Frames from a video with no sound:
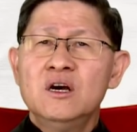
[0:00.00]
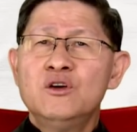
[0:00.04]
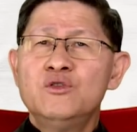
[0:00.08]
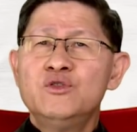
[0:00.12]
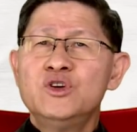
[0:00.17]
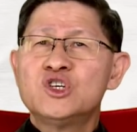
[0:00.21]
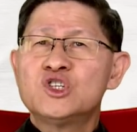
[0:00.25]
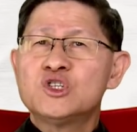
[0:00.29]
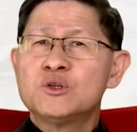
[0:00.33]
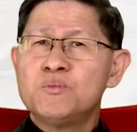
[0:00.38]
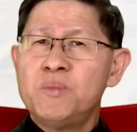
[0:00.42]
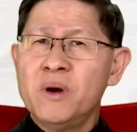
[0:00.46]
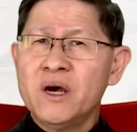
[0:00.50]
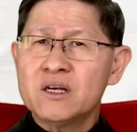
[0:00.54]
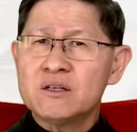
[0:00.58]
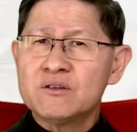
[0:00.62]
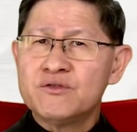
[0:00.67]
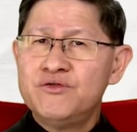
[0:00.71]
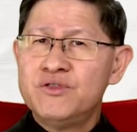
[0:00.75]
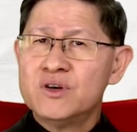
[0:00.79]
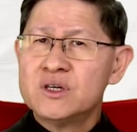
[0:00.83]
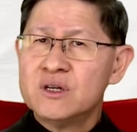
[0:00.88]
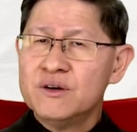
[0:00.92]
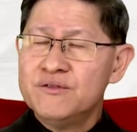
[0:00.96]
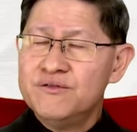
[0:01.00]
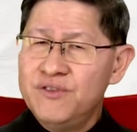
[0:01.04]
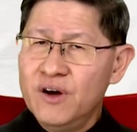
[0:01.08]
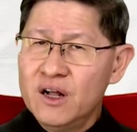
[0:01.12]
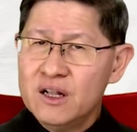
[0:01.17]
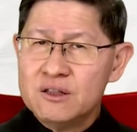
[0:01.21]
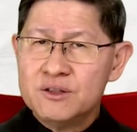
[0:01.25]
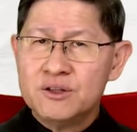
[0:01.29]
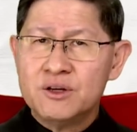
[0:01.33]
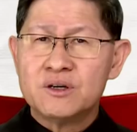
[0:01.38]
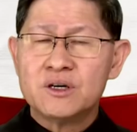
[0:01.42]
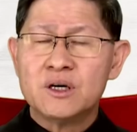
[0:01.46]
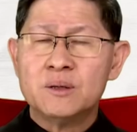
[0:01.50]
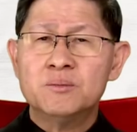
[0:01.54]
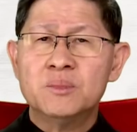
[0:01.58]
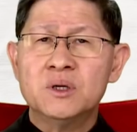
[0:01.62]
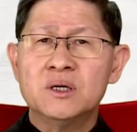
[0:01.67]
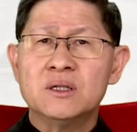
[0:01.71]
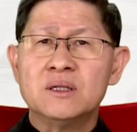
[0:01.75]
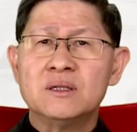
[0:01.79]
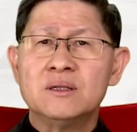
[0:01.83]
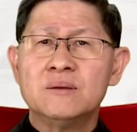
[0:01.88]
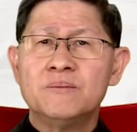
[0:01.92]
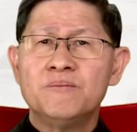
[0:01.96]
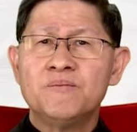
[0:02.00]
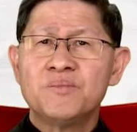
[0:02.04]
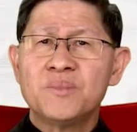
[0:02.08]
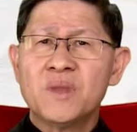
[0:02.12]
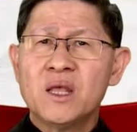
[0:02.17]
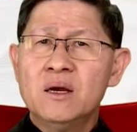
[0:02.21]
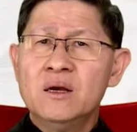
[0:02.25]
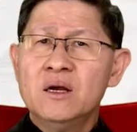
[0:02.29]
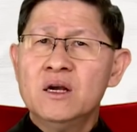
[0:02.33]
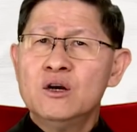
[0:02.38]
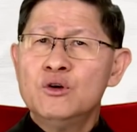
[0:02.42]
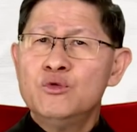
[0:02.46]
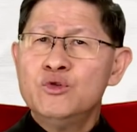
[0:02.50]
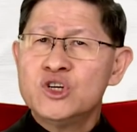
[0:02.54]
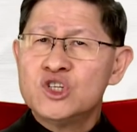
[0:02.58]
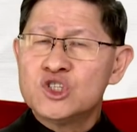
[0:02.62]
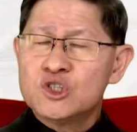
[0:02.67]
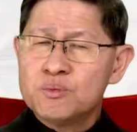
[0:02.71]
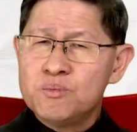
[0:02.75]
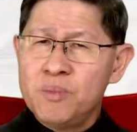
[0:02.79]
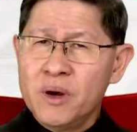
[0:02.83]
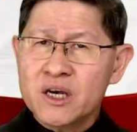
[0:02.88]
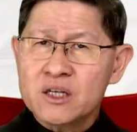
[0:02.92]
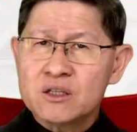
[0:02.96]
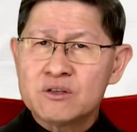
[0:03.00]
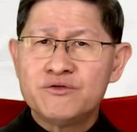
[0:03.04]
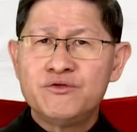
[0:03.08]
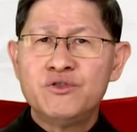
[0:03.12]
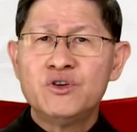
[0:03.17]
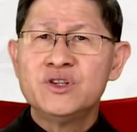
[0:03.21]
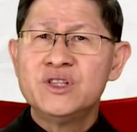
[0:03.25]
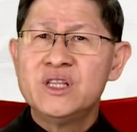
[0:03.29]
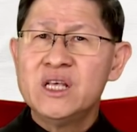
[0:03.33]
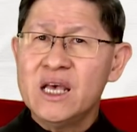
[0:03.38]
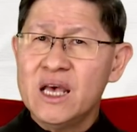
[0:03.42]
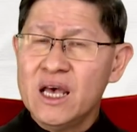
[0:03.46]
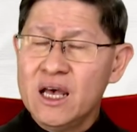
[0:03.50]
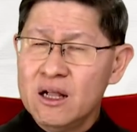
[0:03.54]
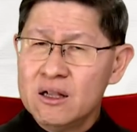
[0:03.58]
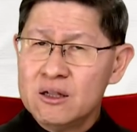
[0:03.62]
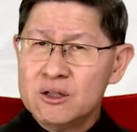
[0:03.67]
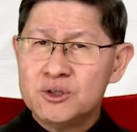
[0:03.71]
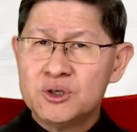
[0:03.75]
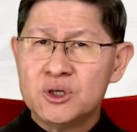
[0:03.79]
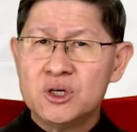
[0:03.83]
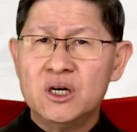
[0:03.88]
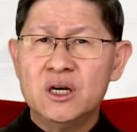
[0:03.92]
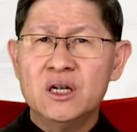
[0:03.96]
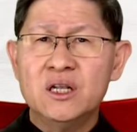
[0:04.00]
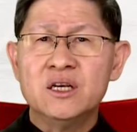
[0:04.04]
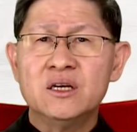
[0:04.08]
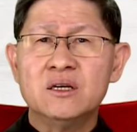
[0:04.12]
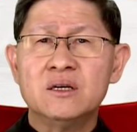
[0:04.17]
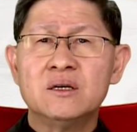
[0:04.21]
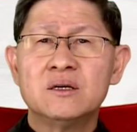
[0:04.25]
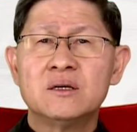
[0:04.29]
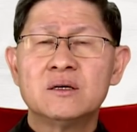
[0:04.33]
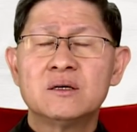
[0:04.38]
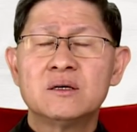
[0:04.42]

respect for the vulnerable, respect for the elderly,